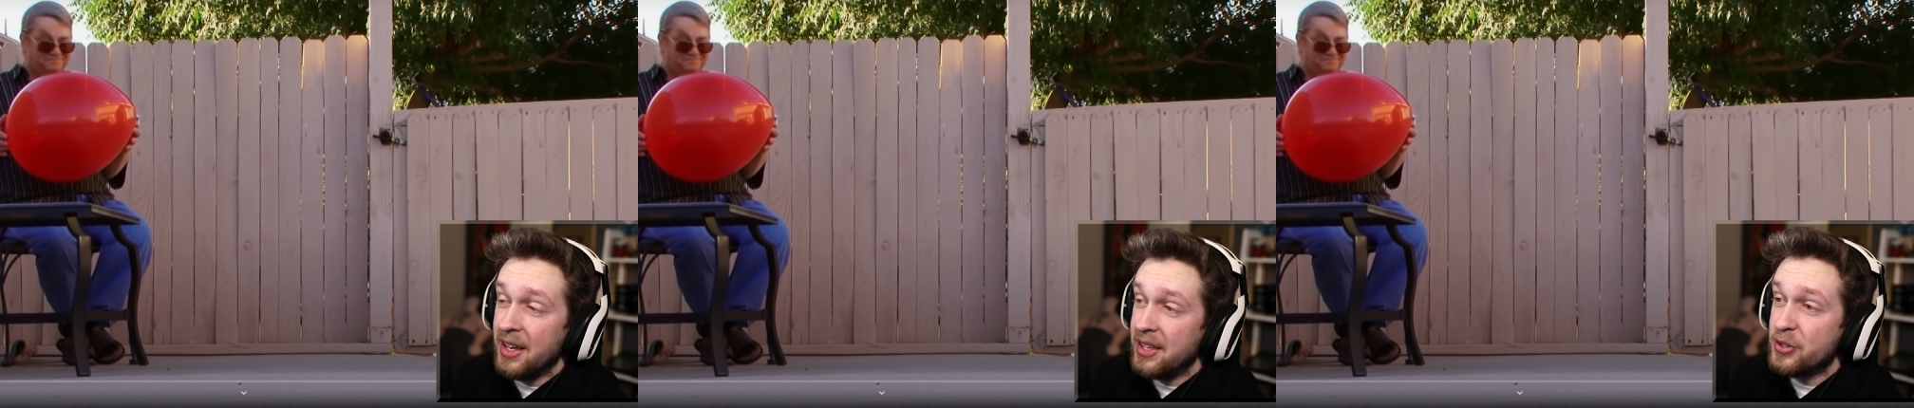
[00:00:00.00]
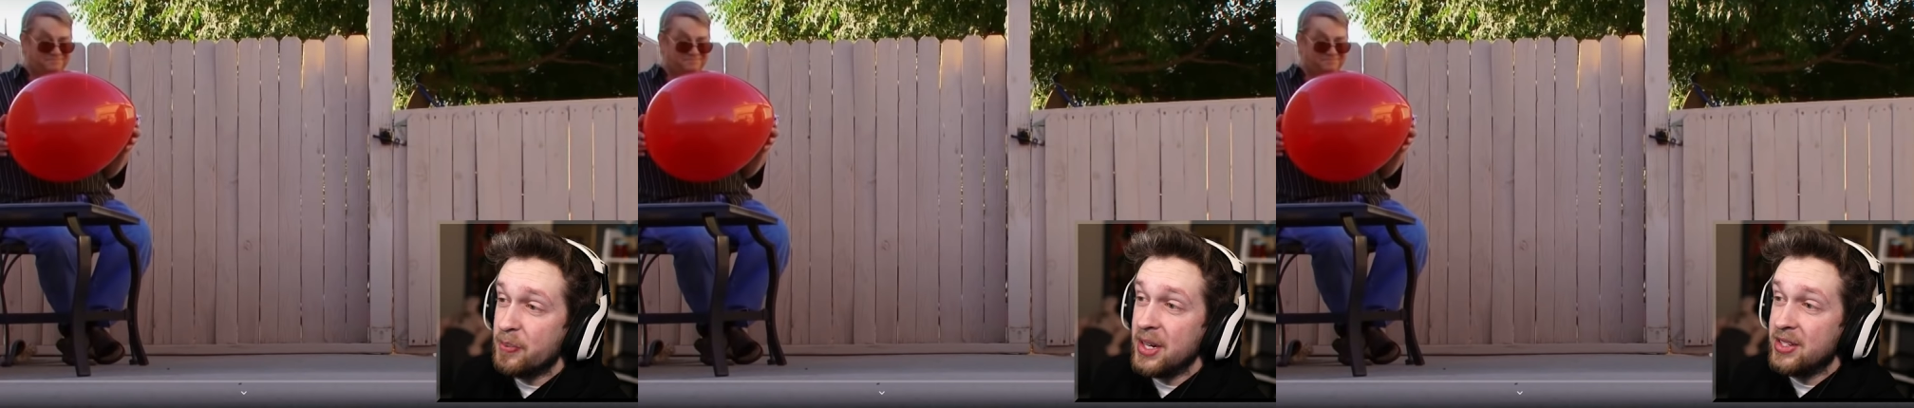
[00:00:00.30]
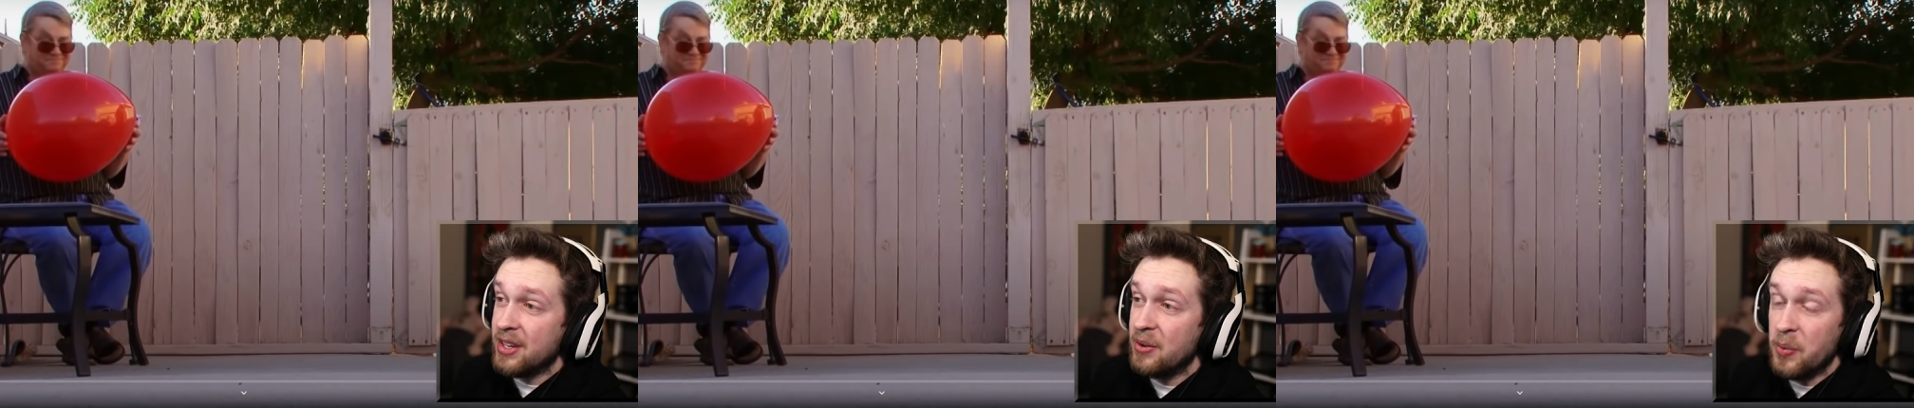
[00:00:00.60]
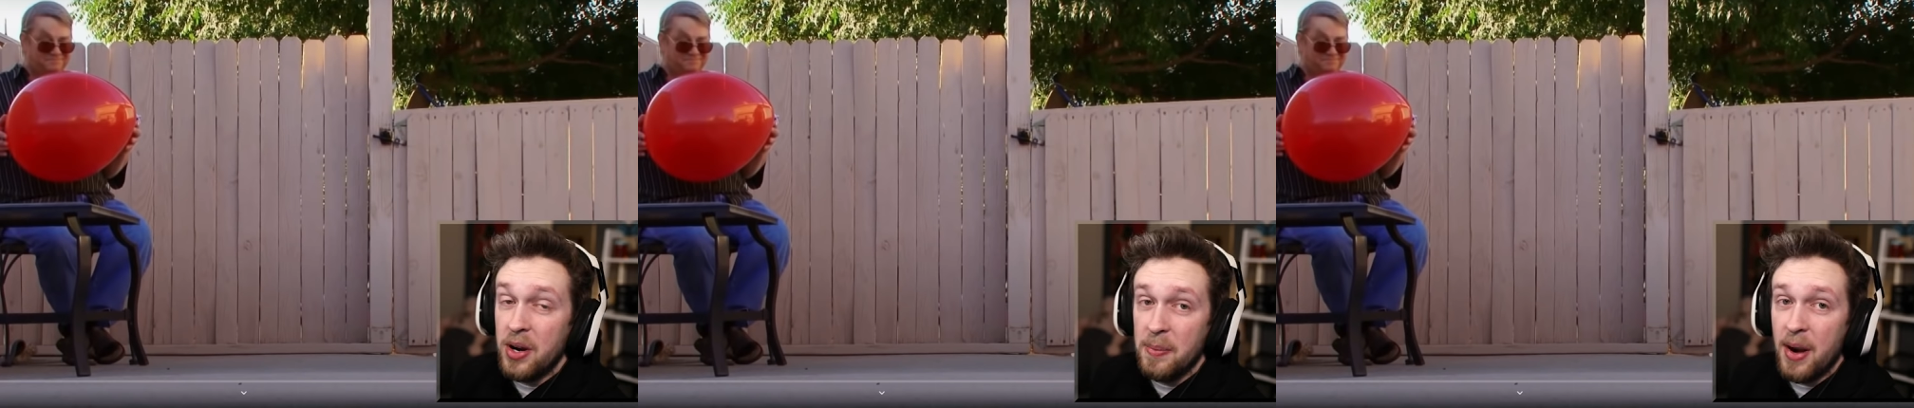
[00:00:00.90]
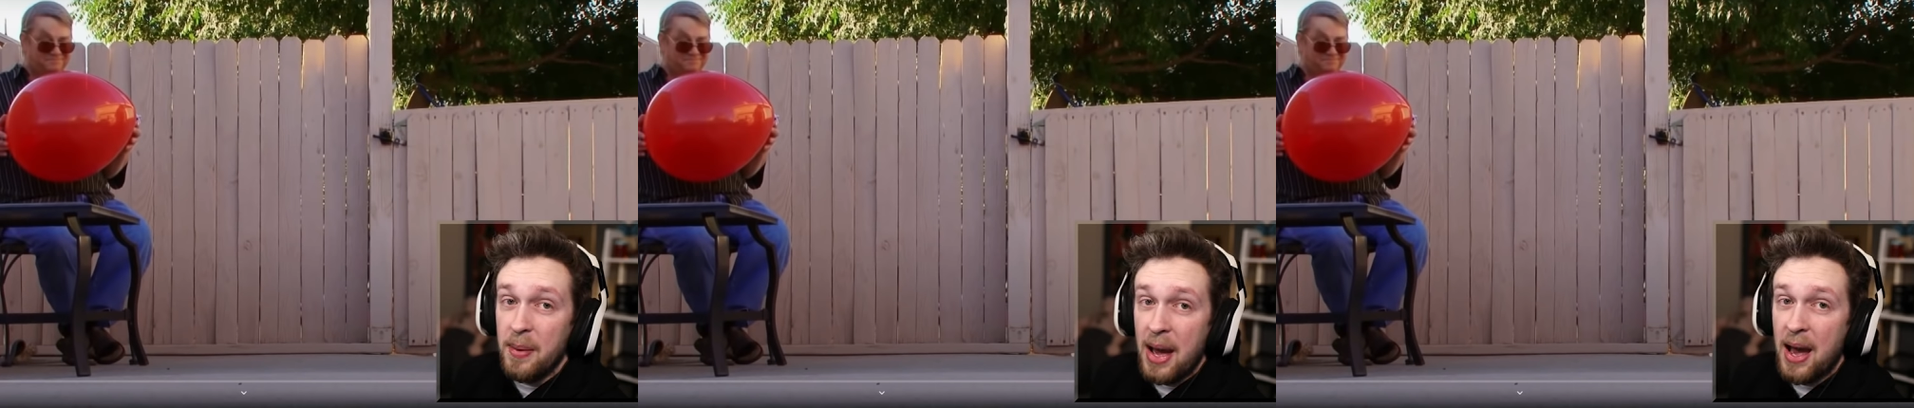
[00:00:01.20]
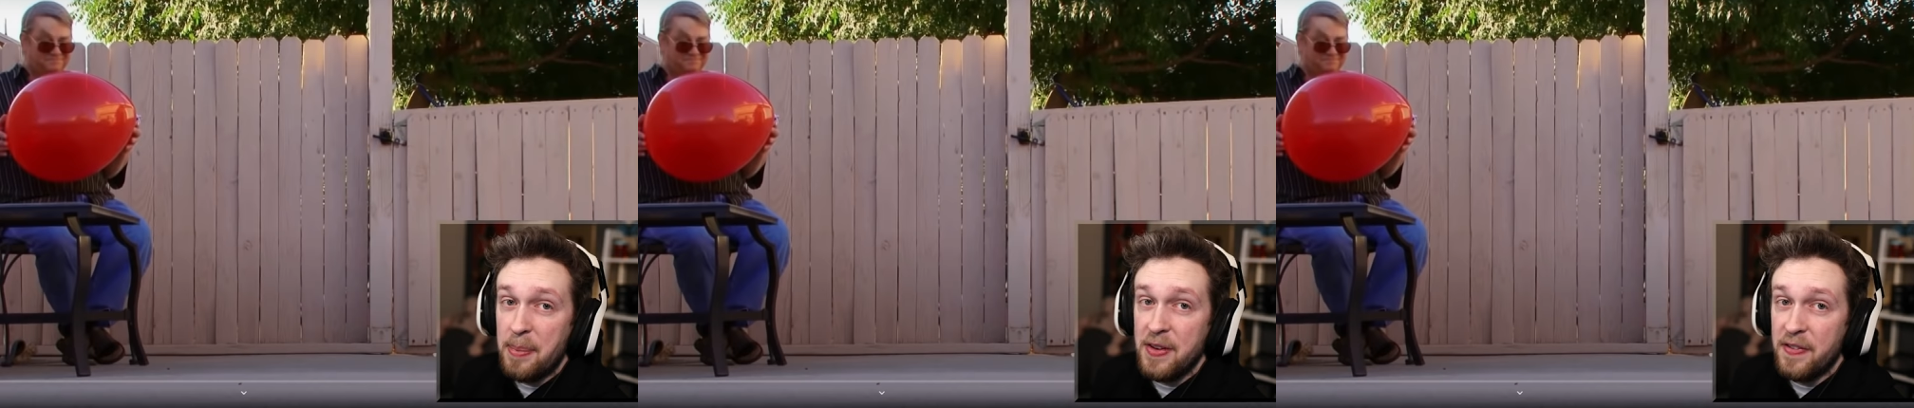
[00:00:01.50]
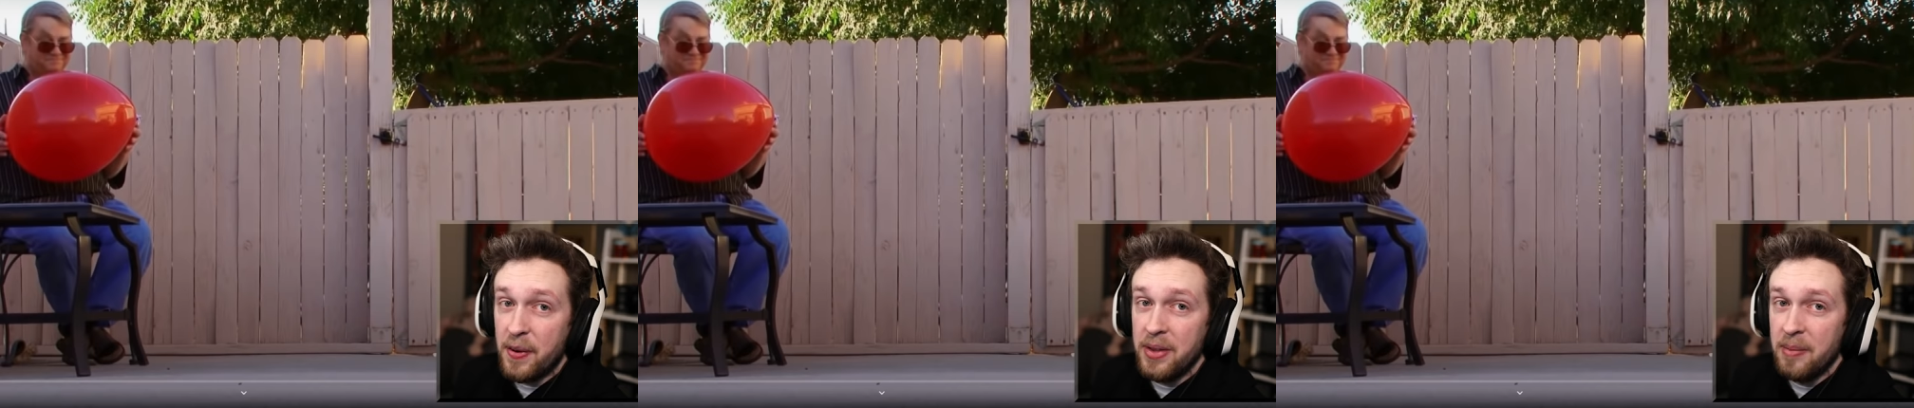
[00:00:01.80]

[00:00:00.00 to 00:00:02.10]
Speaker 1: and this might sound weird, but I'm happy for